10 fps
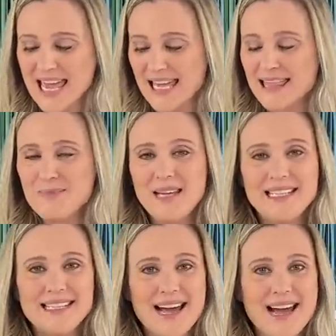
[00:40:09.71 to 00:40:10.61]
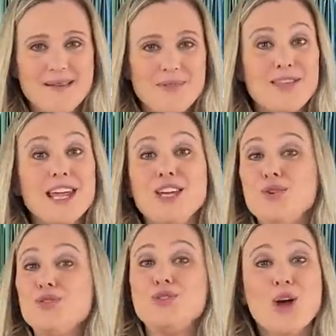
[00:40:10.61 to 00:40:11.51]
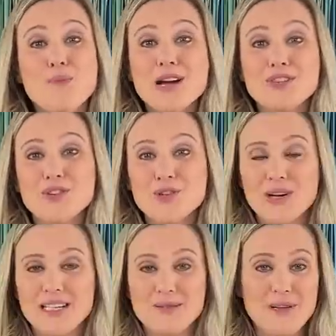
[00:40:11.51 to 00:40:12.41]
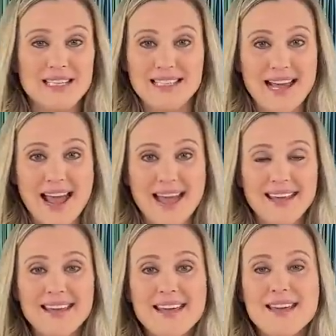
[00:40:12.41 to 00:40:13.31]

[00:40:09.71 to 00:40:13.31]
In the meantime, thank you so much for joining me today.